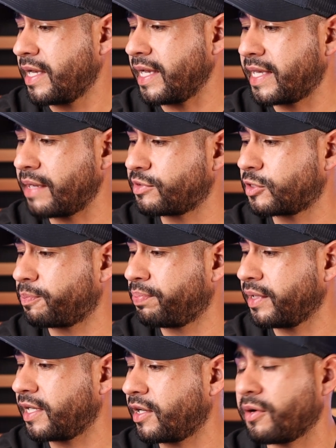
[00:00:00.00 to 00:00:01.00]
It kept
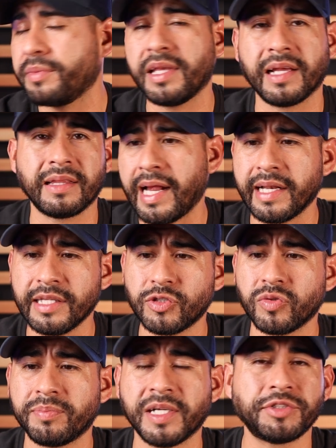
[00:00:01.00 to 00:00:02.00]
splitting on me. I had
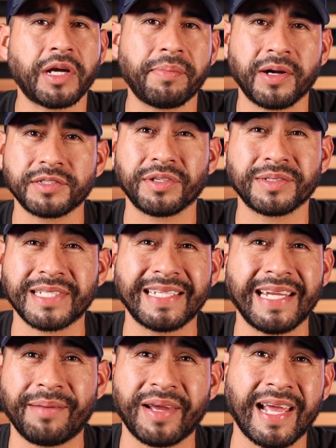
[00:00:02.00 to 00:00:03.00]
this one in my dry box, so I was
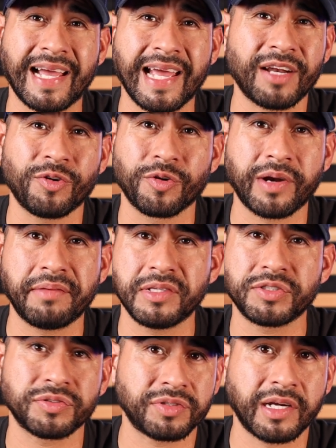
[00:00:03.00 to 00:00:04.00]
like, damn, I had to go grab
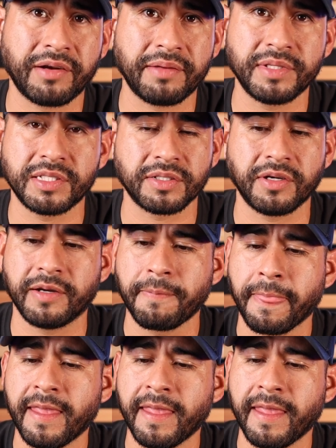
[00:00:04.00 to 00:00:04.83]
this one. So I grabbed this cigar.